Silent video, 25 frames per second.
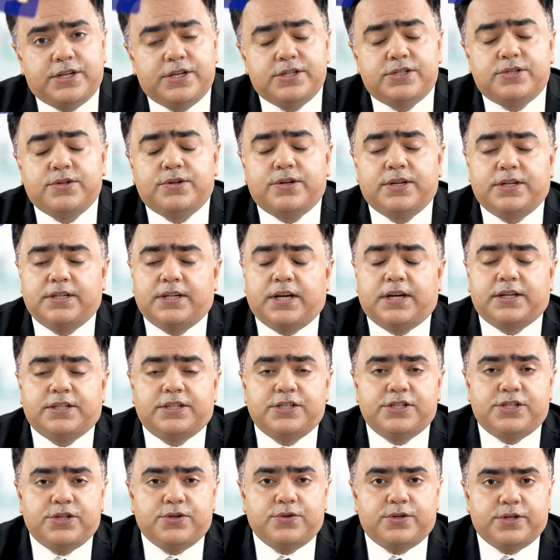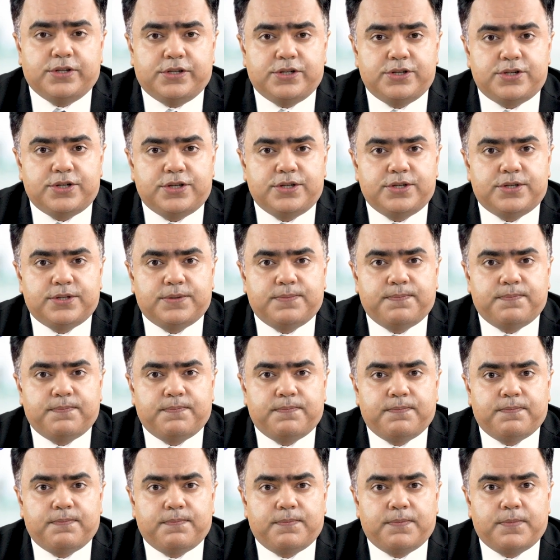is to conduct a due diligence.
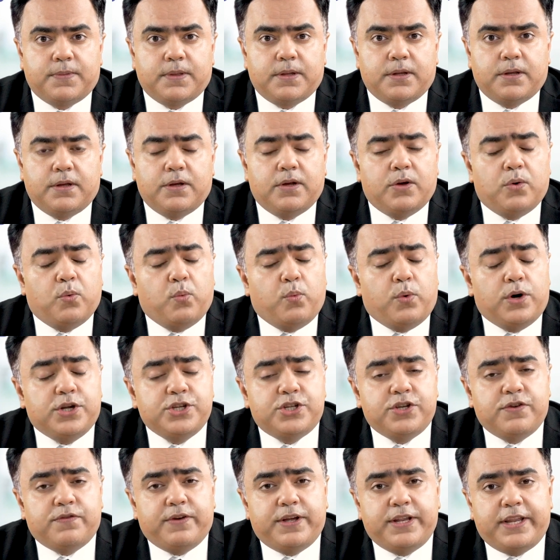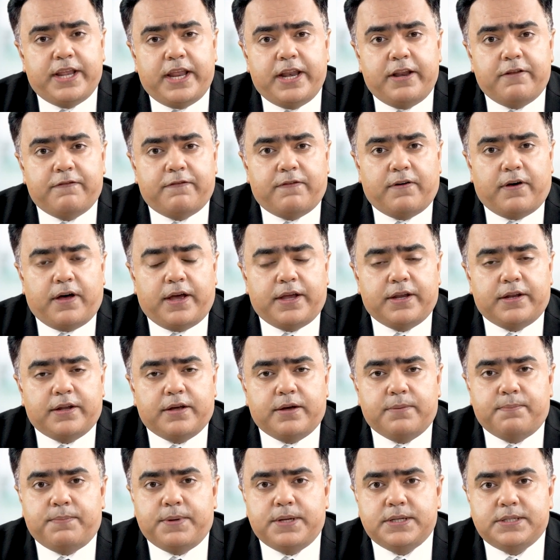Once you've identified
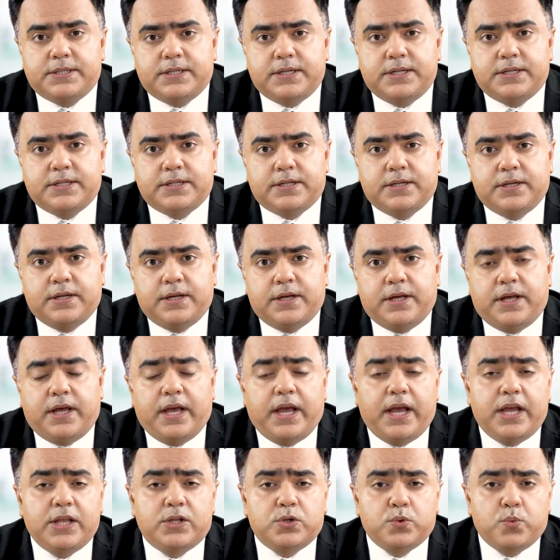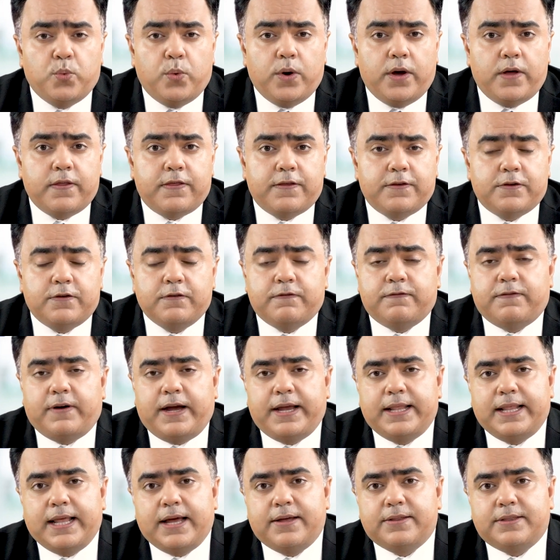a business, it's worth to
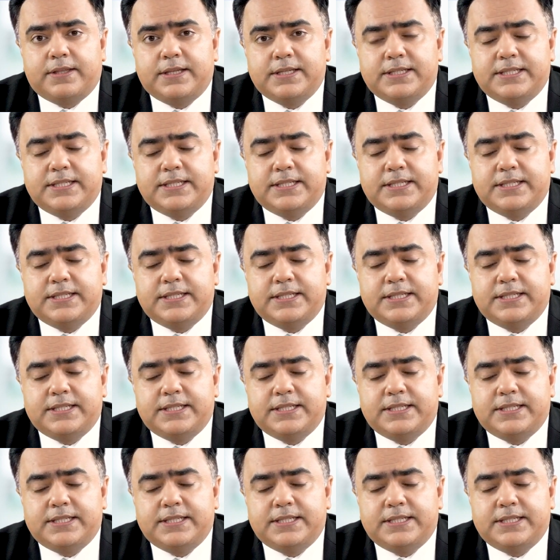find out the